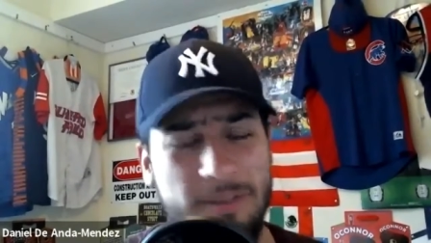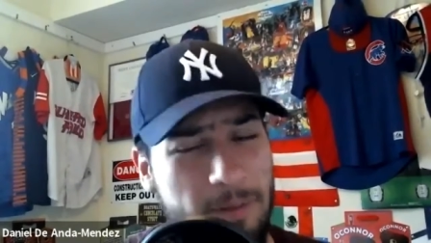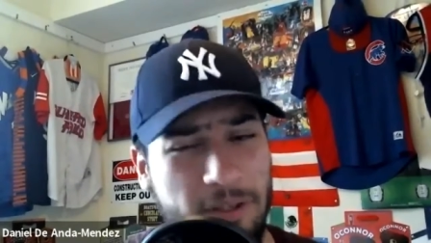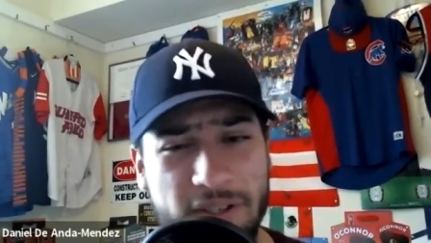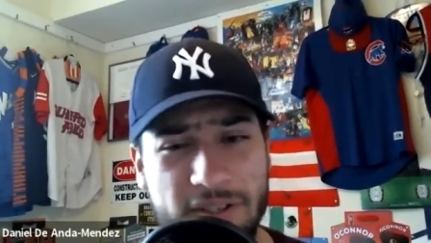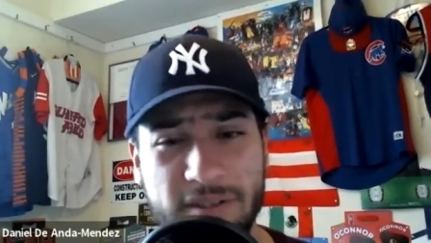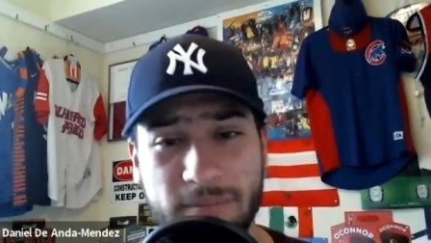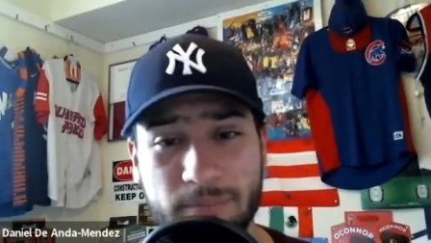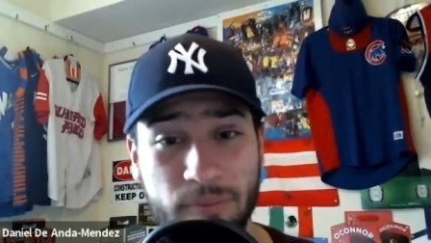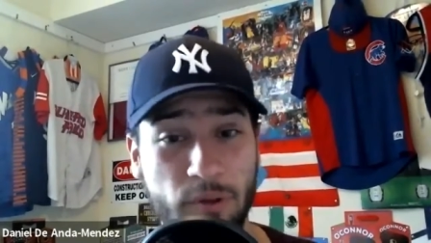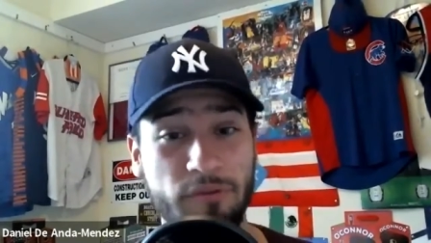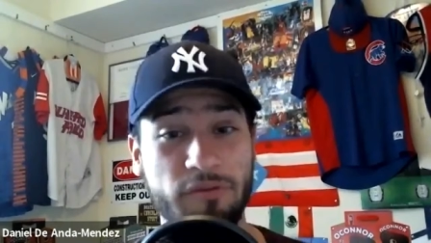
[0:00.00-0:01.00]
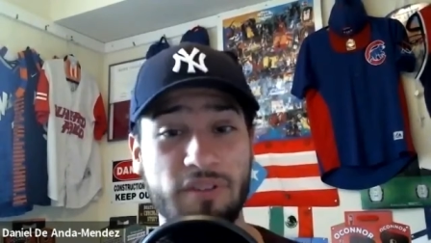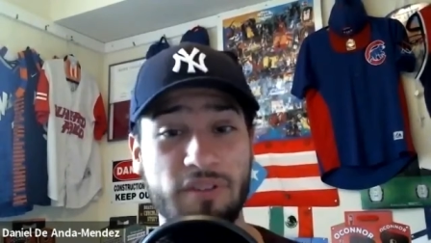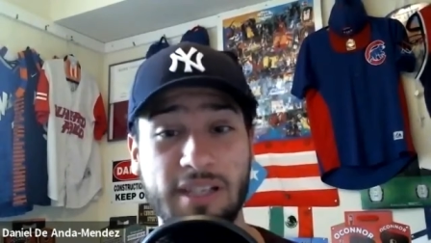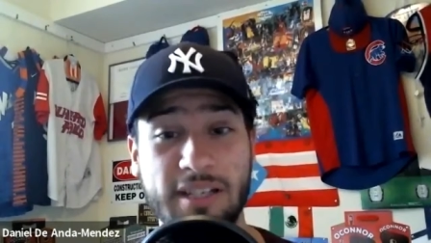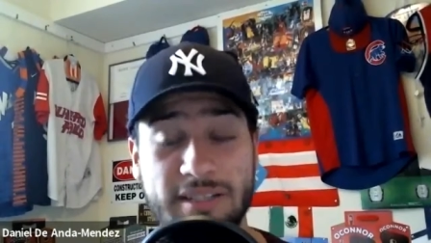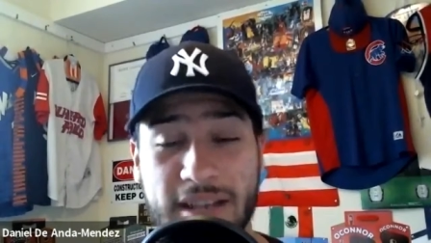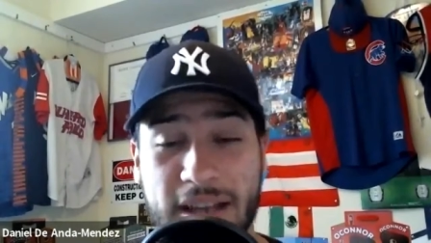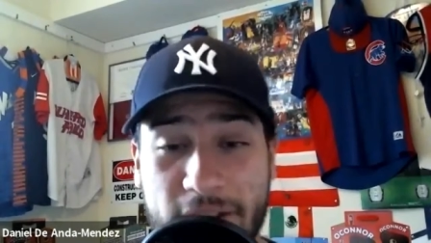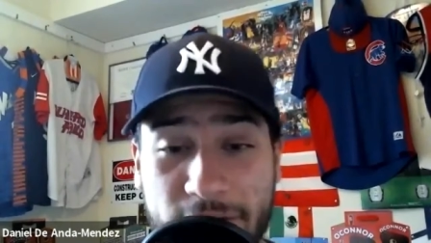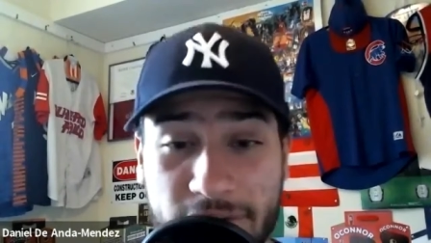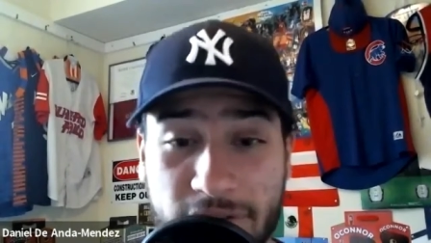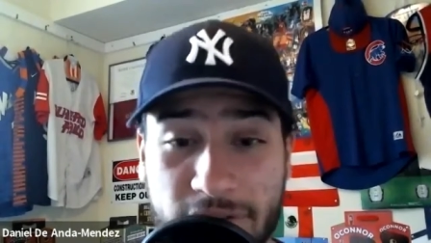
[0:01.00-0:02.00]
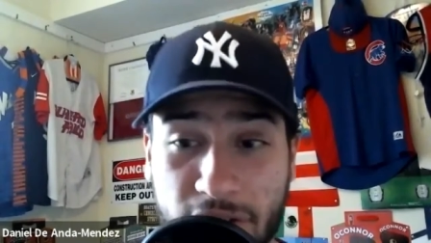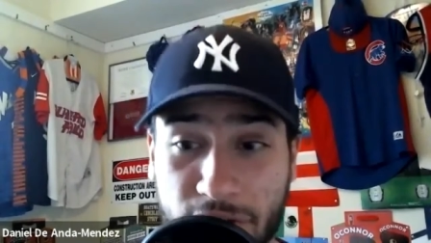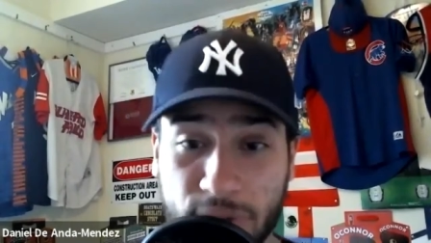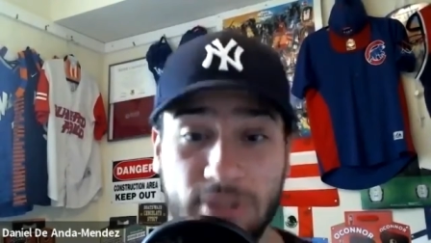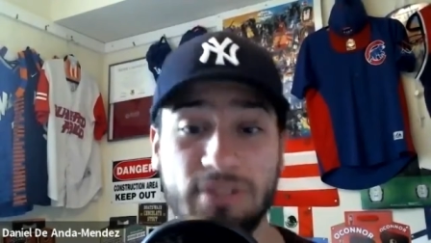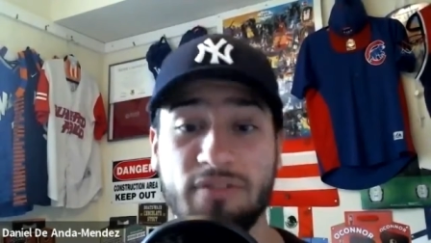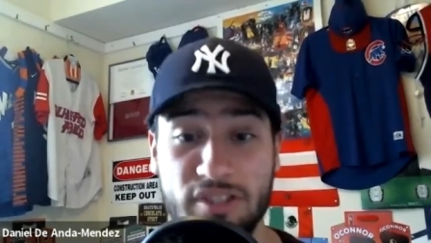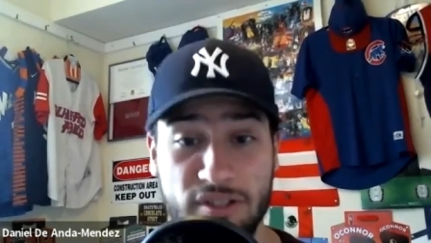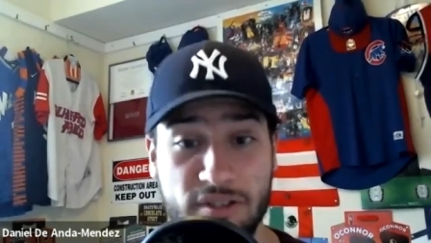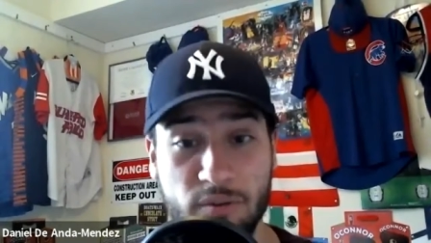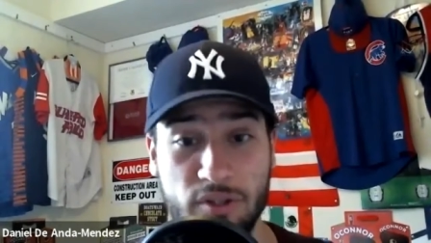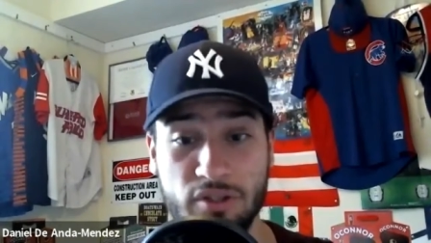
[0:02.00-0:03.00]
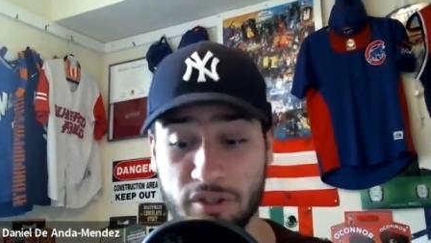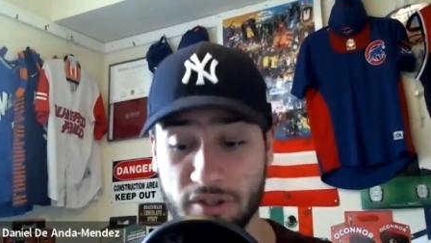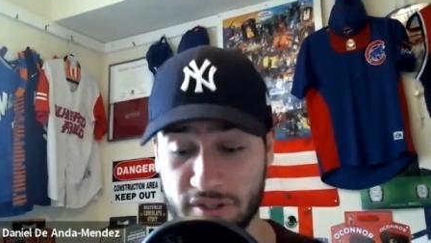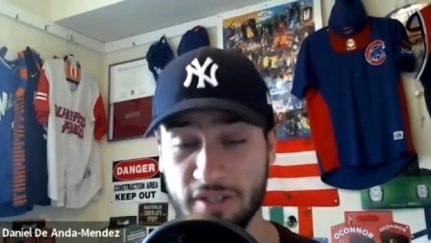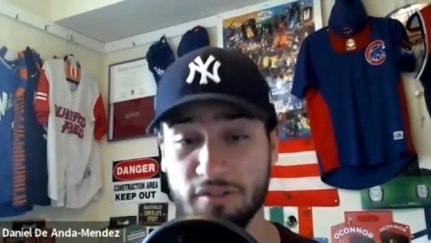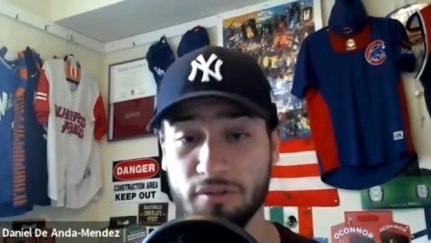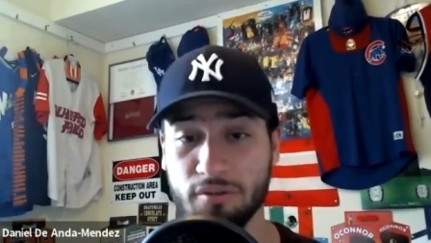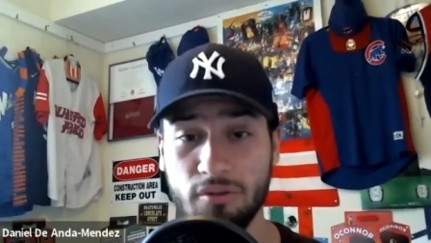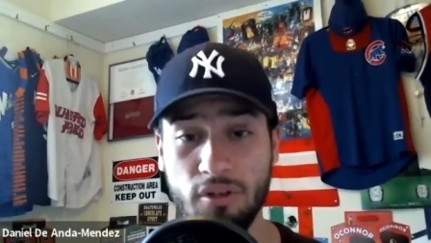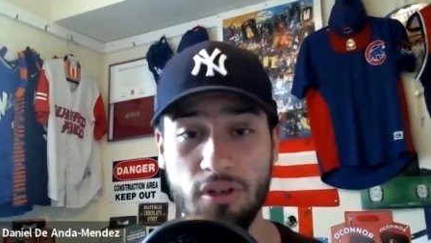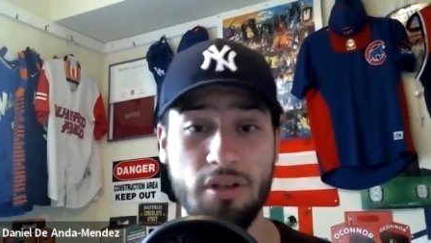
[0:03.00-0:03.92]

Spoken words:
because both leagues have the 3 divisions, which are Central,